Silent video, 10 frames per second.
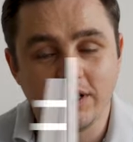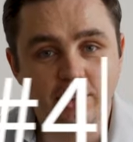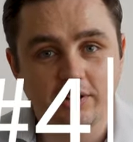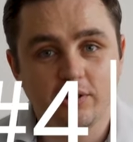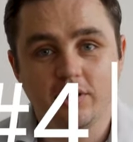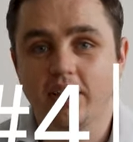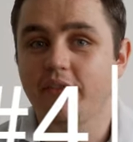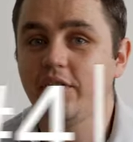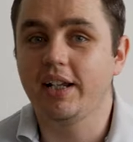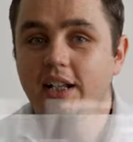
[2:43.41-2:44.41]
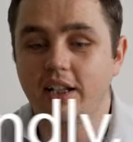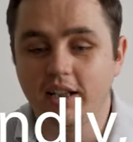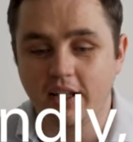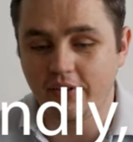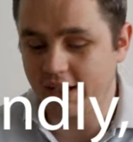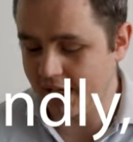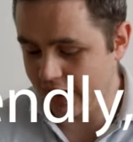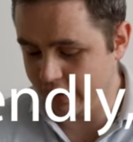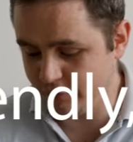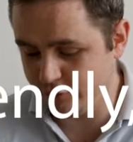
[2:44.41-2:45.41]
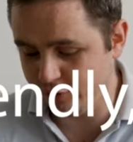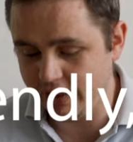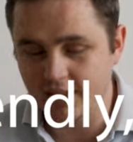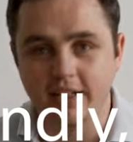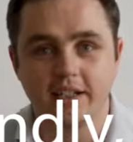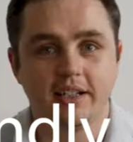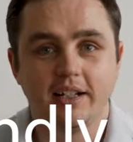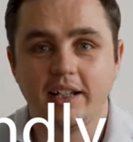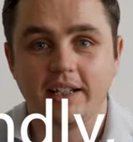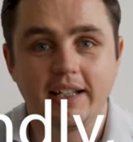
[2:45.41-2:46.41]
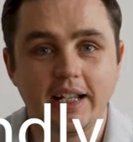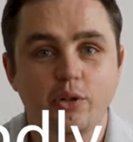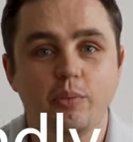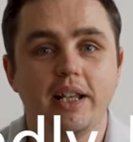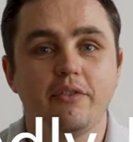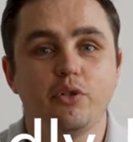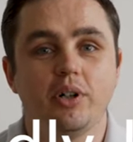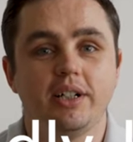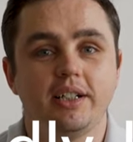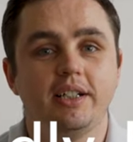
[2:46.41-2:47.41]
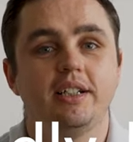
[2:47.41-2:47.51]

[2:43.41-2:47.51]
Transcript: in general, they're very loving and friendly, get on with everyone.